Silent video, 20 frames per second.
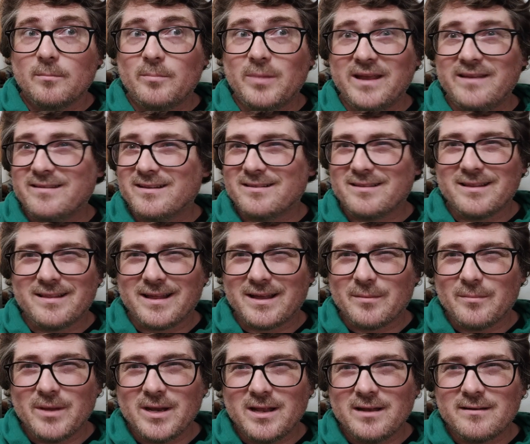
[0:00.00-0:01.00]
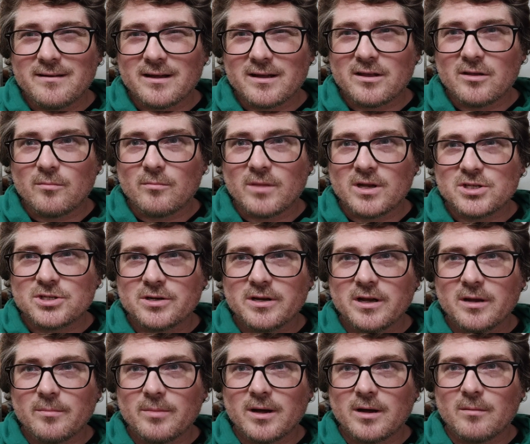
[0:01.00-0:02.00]
basically like mini
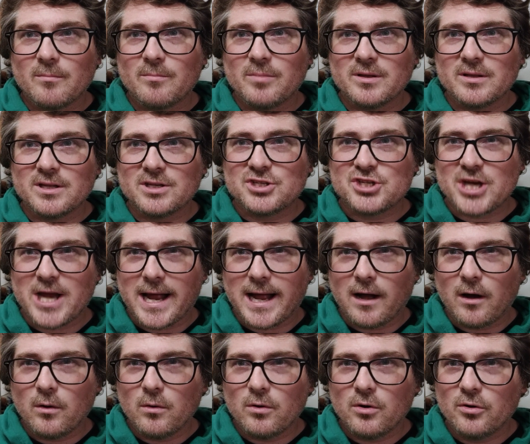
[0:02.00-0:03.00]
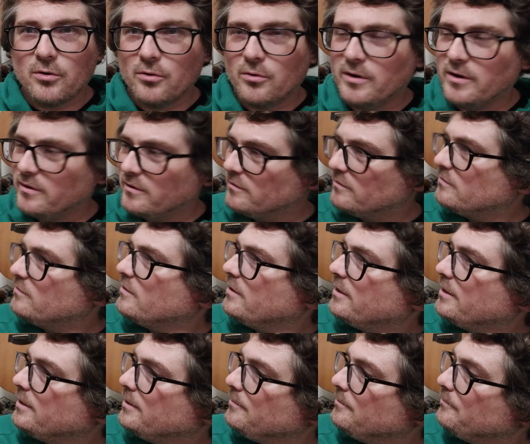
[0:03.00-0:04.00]
documentary about Billy Chow, who is
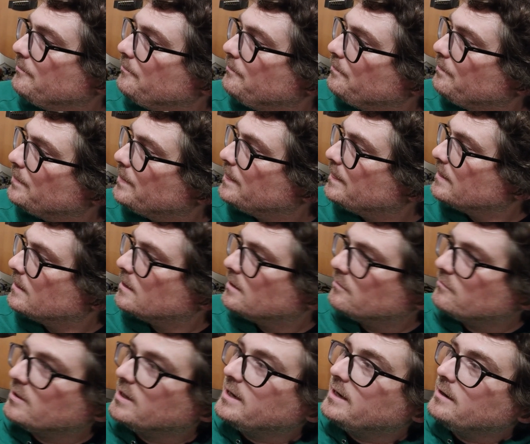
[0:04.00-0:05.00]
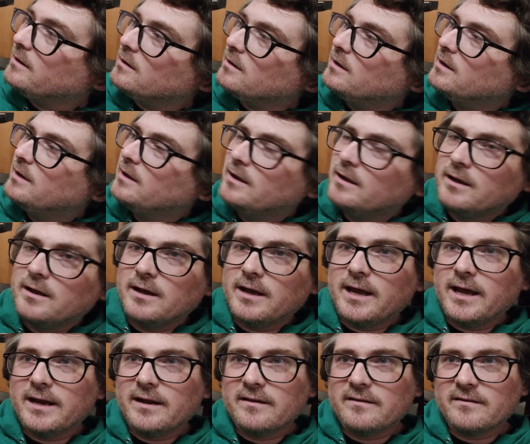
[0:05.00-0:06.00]
right here.
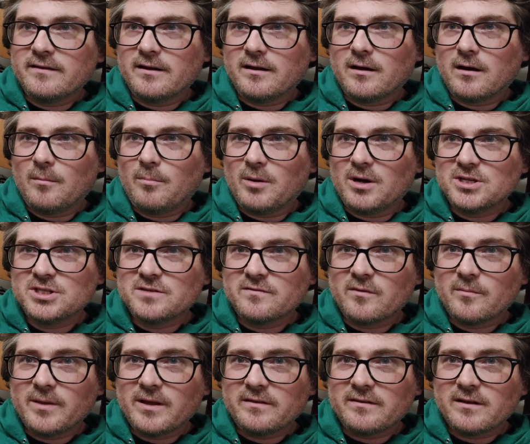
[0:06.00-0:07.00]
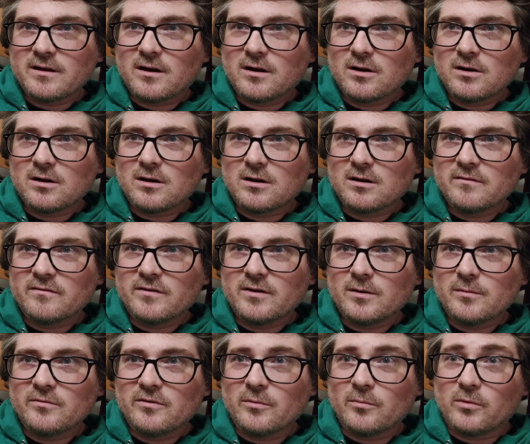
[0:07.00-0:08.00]
and is in a bunch of amazing Hong Kong
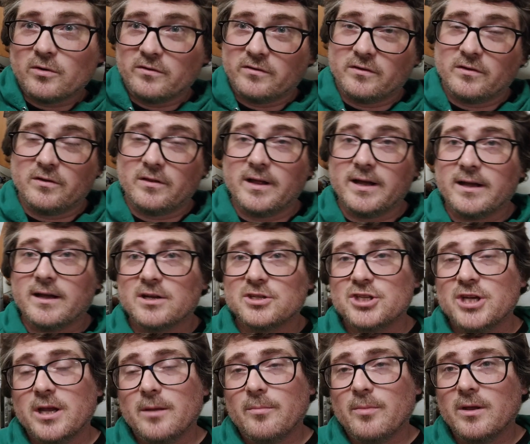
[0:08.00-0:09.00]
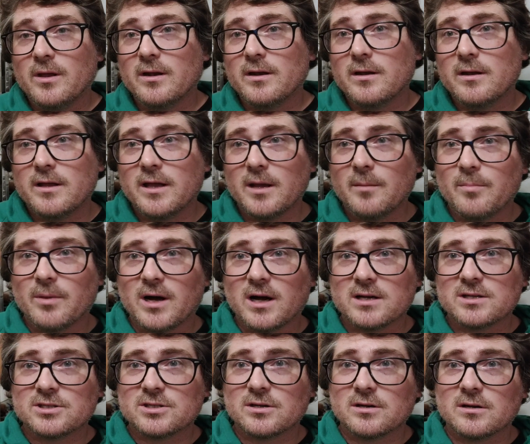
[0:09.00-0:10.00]
films and was like a champion
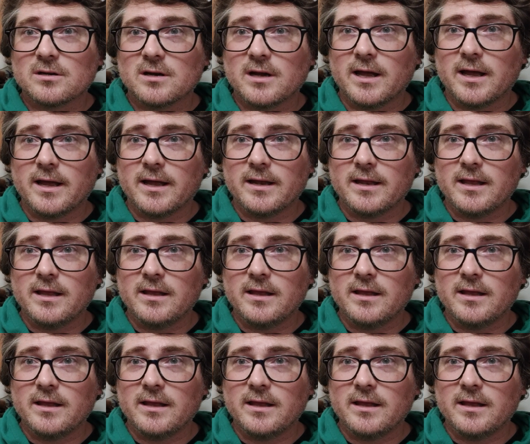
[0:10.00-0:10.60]
kickboxer. And